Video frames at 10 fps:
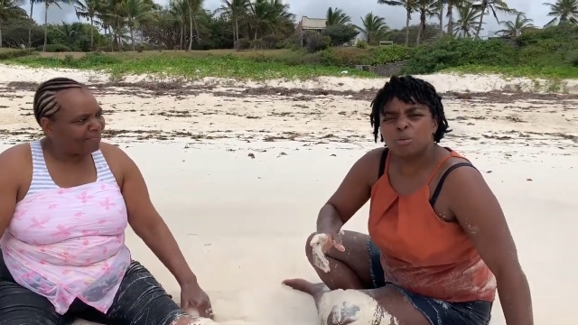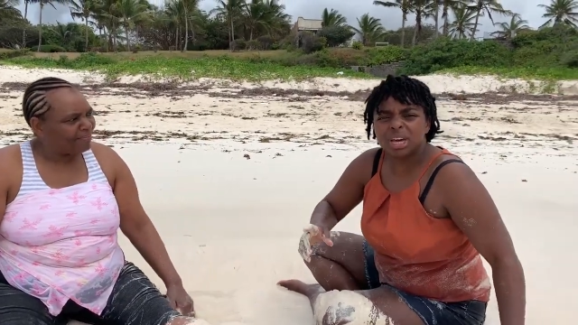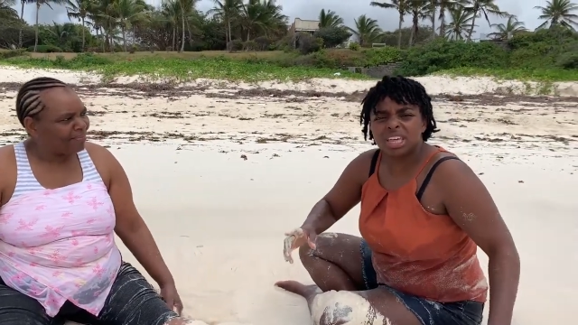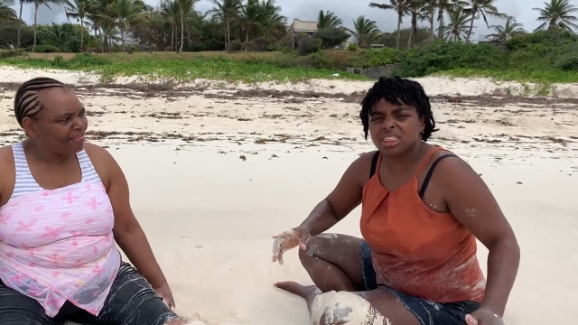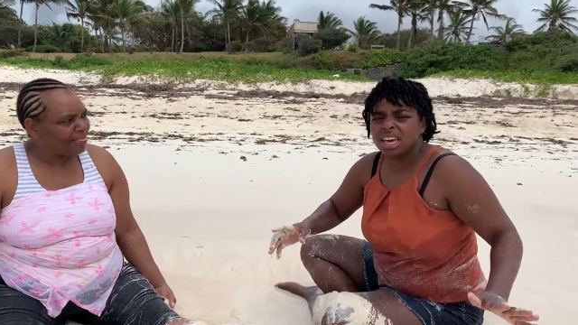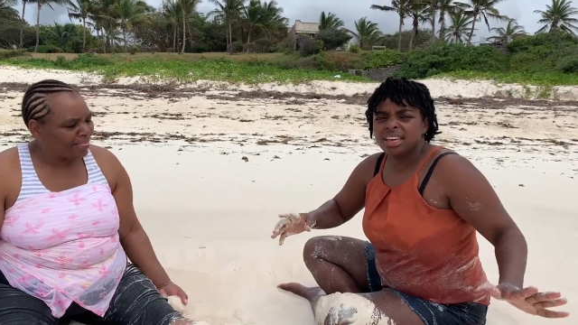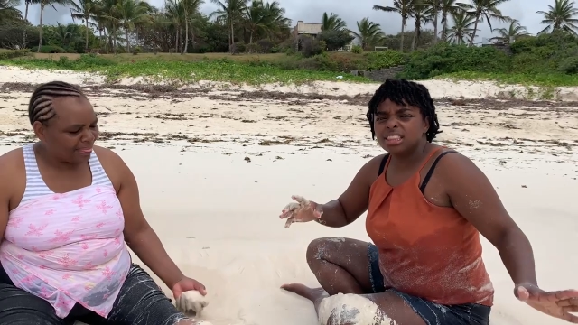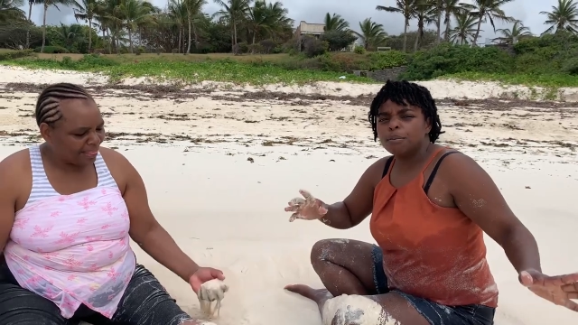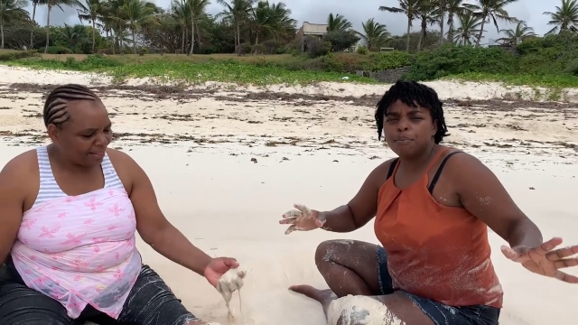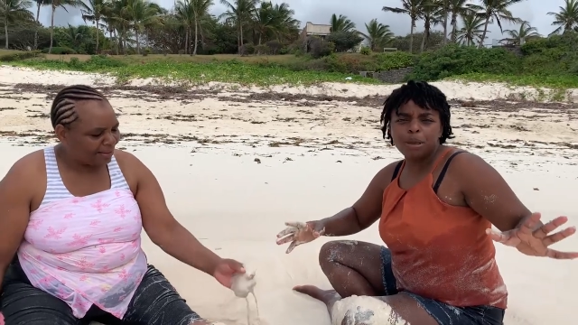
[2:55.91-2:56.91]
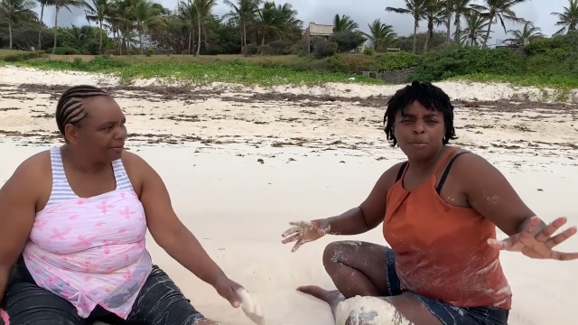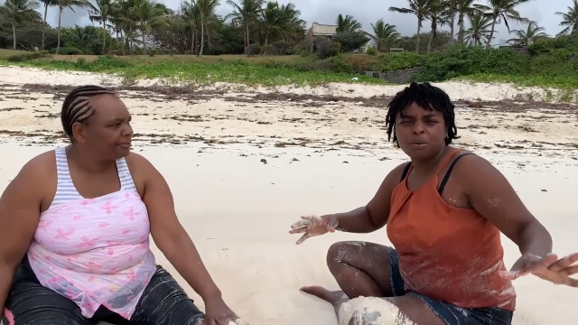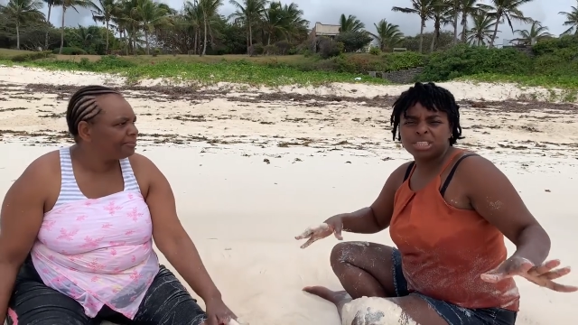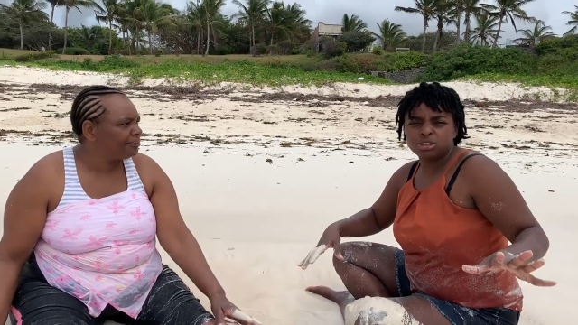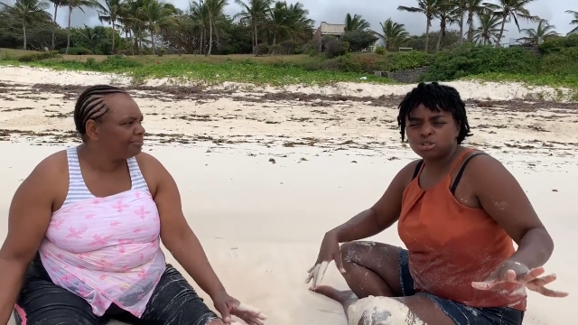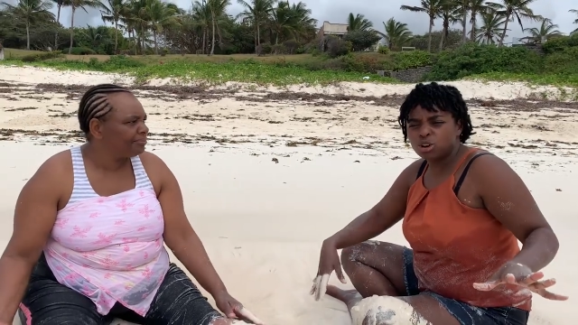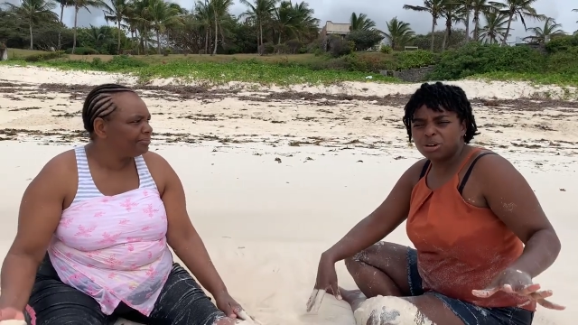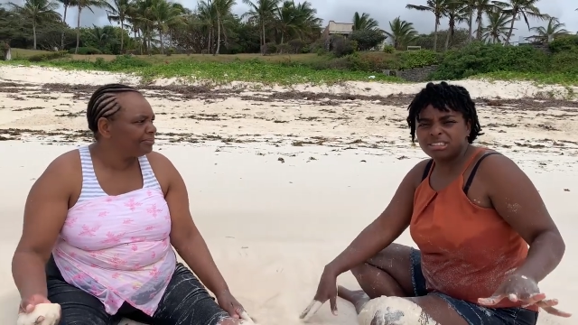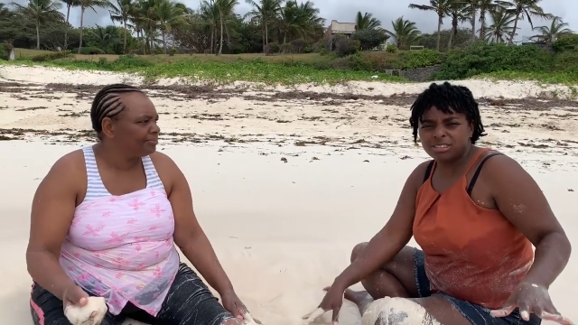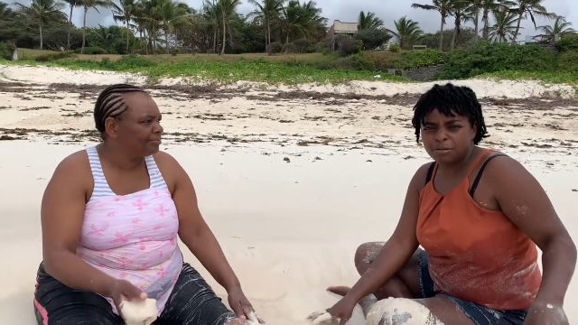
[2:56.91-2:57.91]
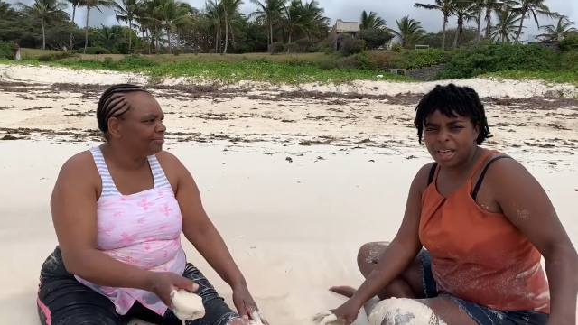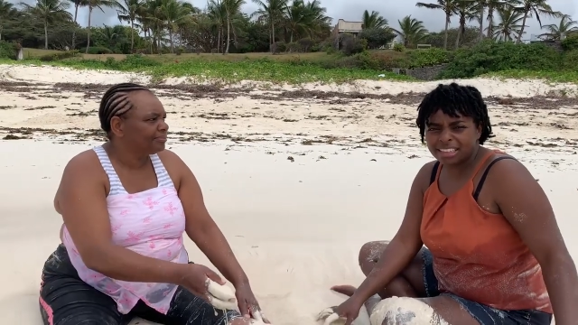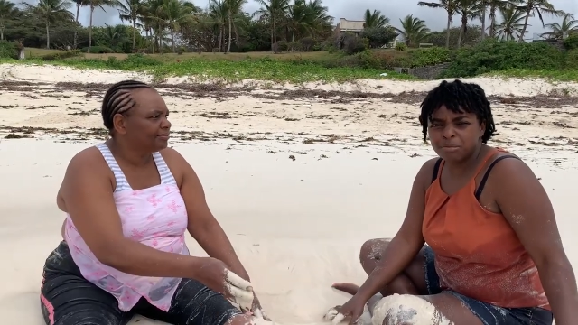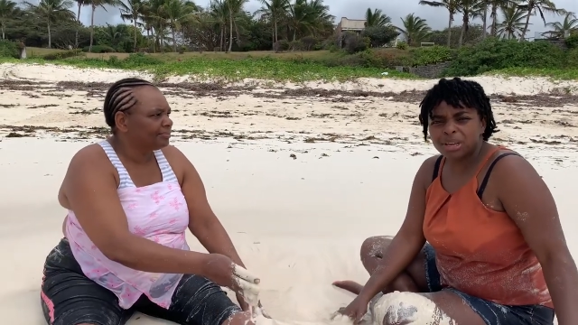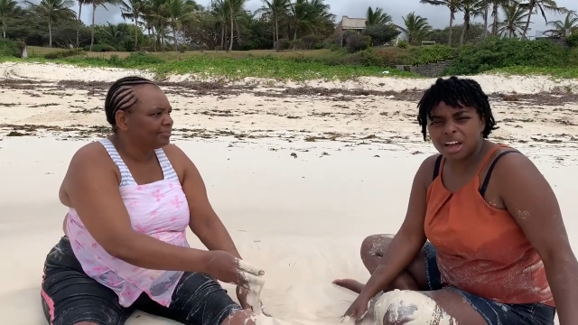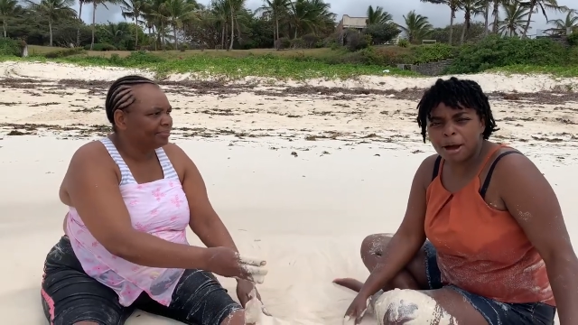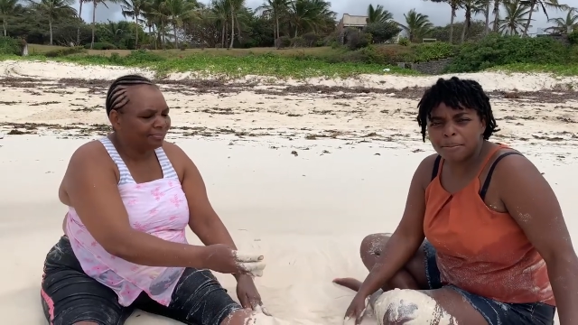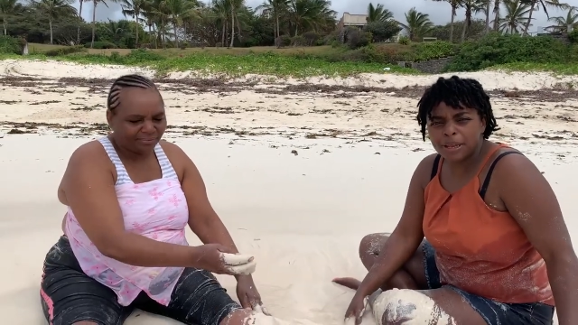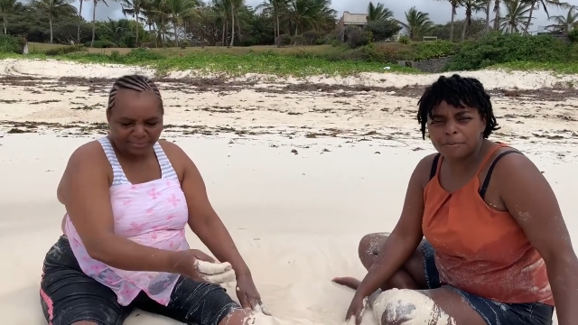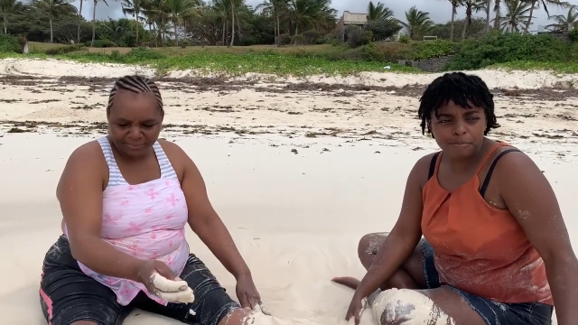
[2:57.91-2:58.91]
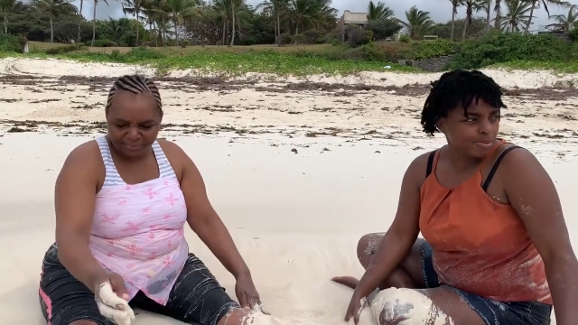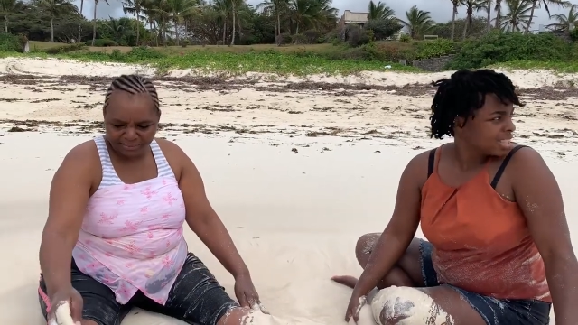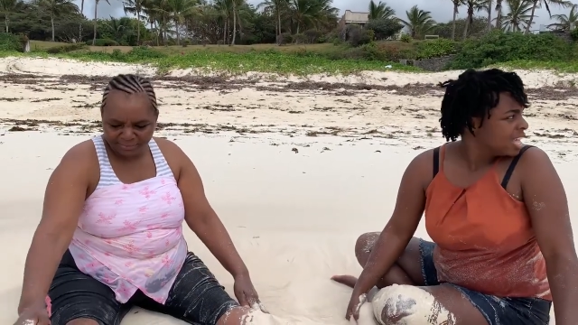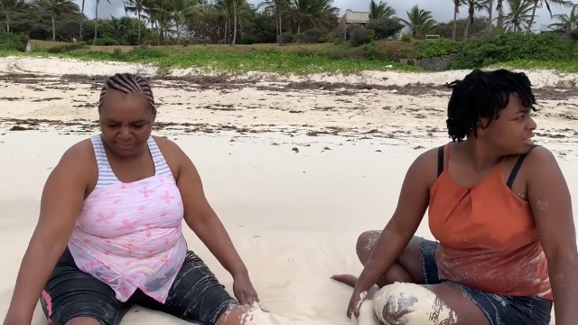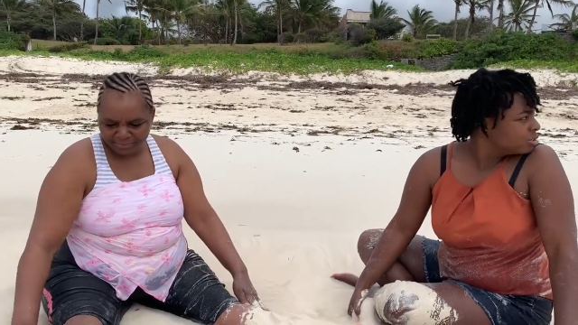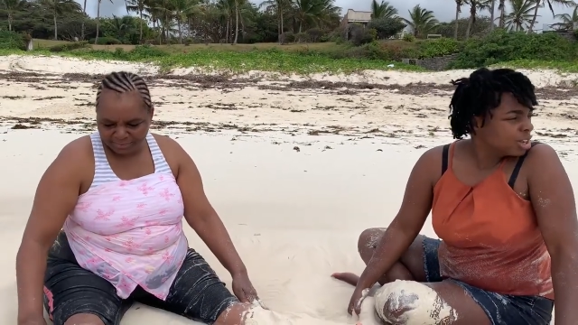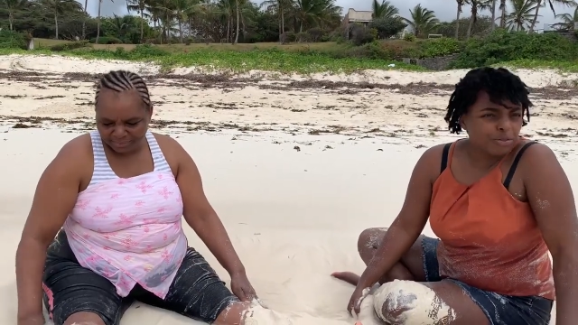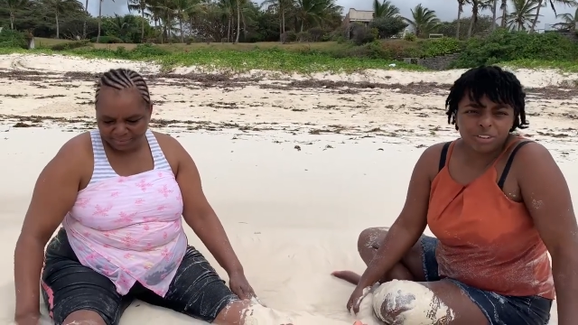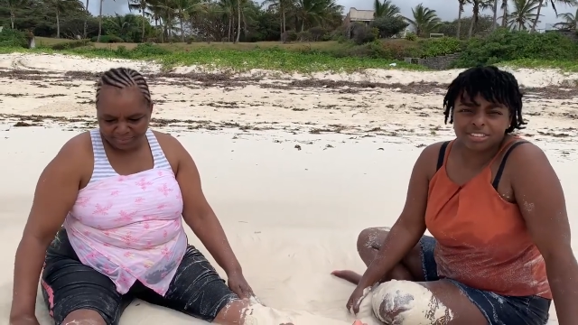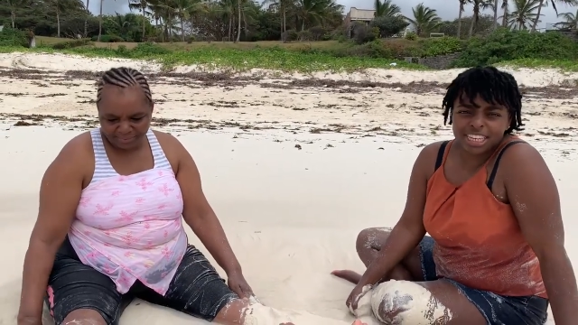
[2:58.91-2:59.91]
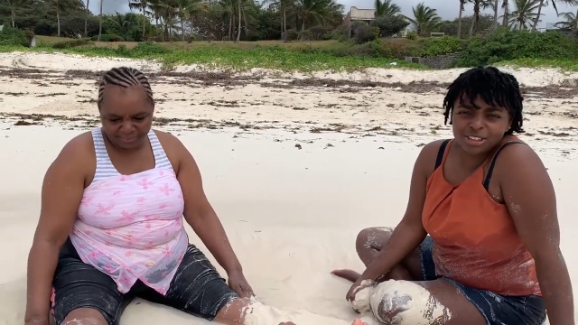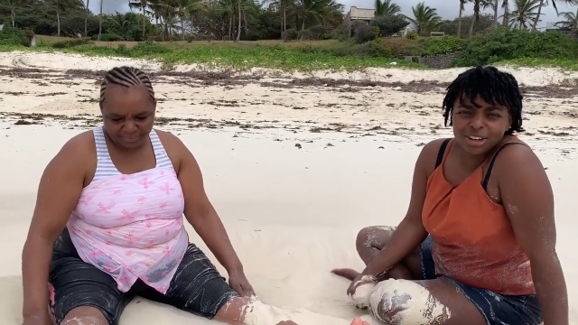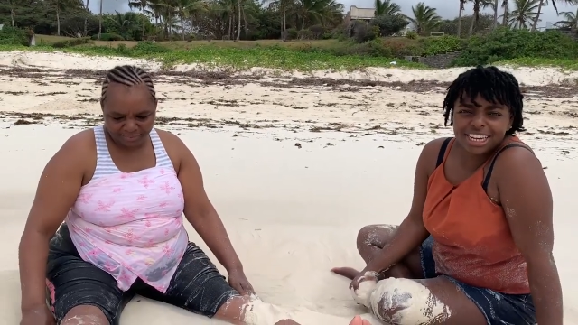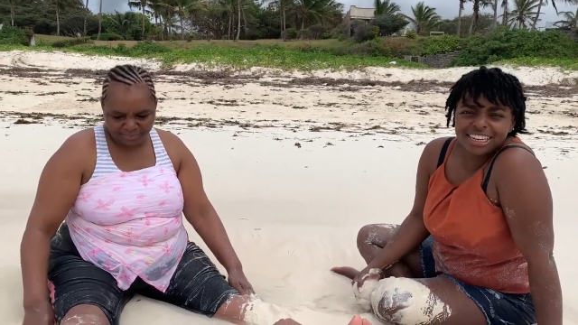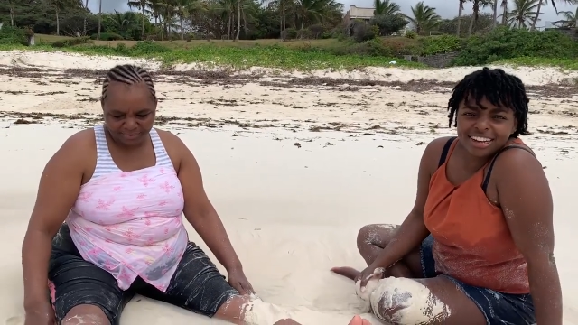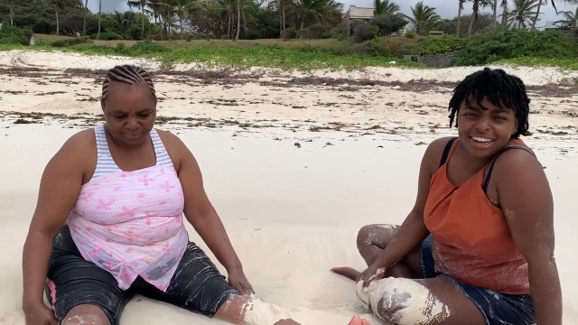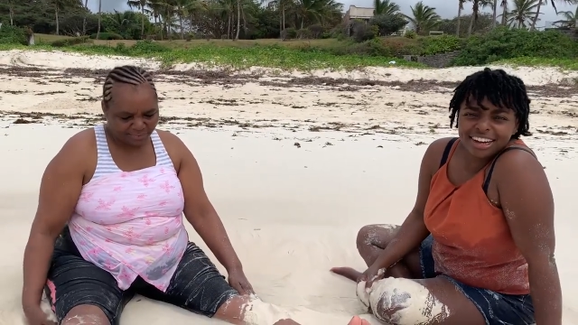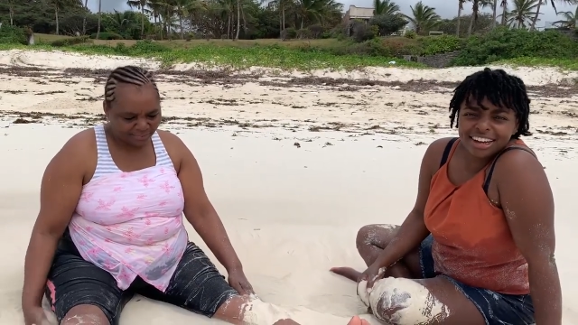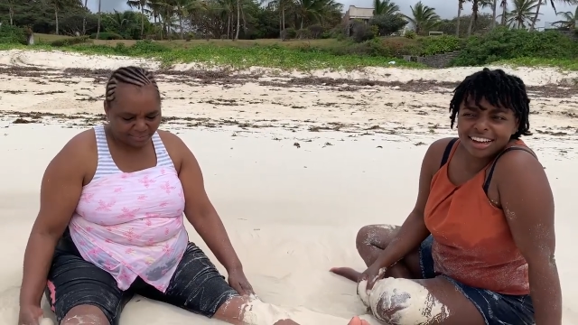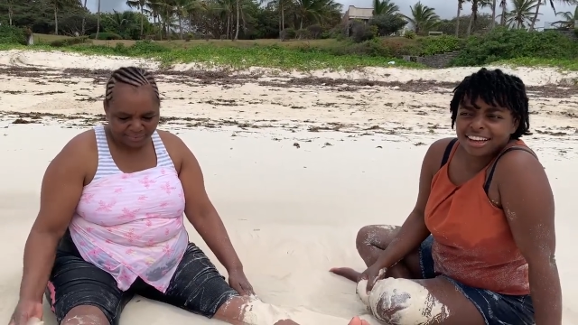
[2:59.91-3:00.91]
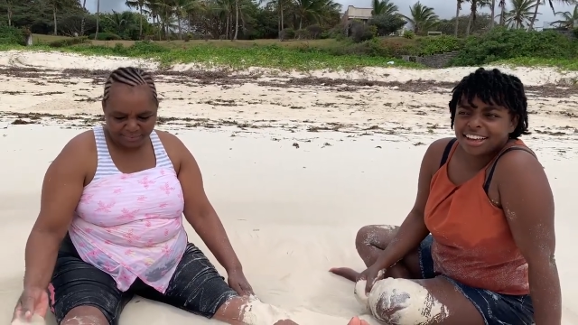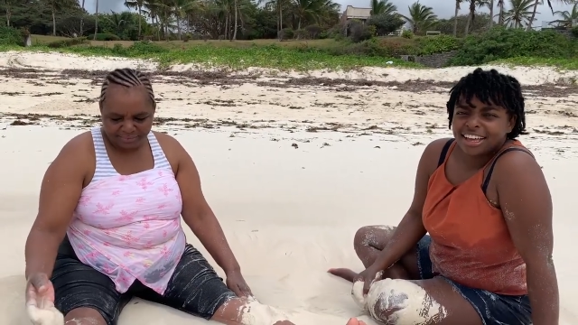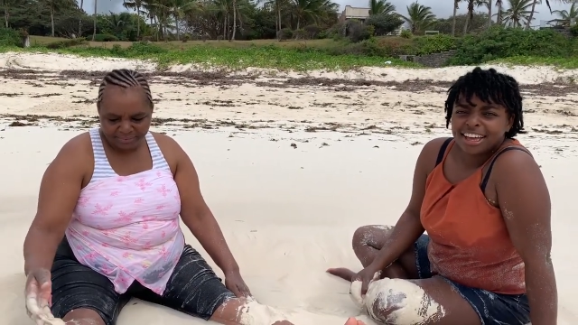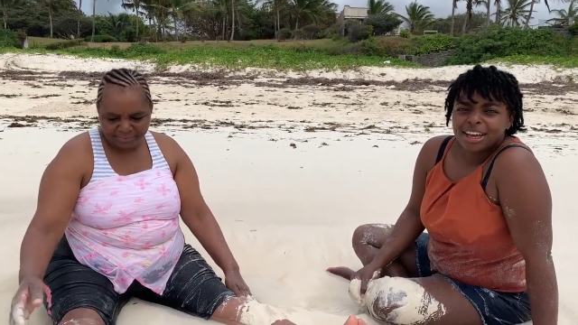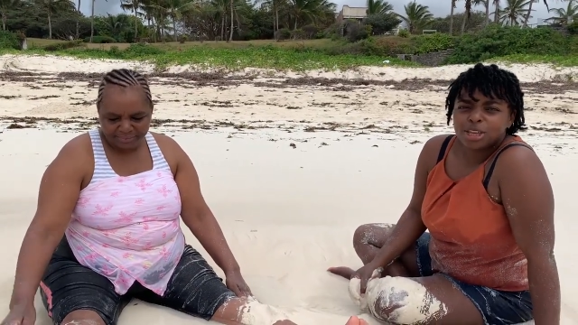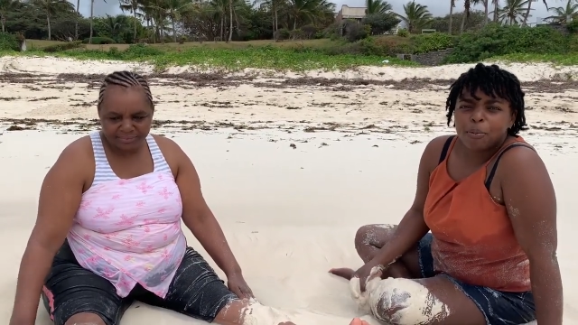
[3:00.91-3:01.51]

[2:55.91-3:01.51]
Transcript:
Speaker 1: know with people with the tourism hasn't been coming, so it feels like you're in a. I don't know why